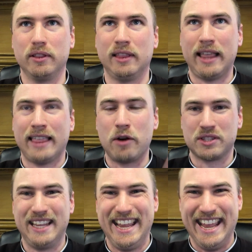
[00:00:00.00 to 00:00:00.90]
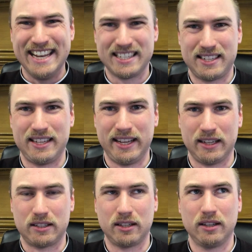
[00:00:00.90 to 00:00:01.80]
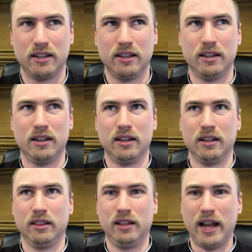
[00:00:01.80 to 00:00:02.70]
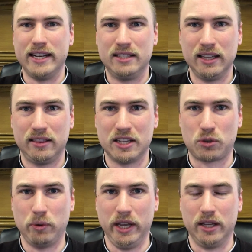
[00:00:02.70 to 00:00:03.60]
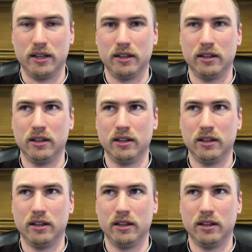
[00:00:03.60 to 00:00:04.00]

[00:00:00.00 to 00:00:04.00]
that was the instinct that I did this week.